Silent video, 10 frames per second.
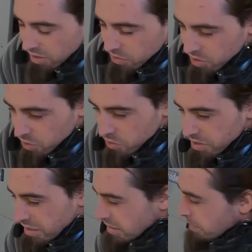router all
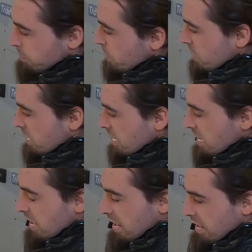set up.
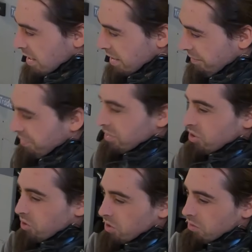
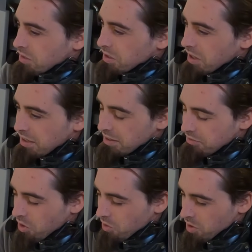So
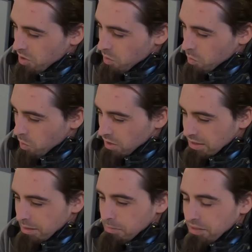I've got
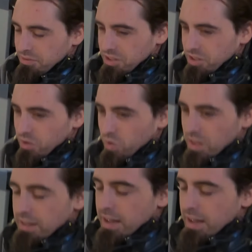one lip left to do.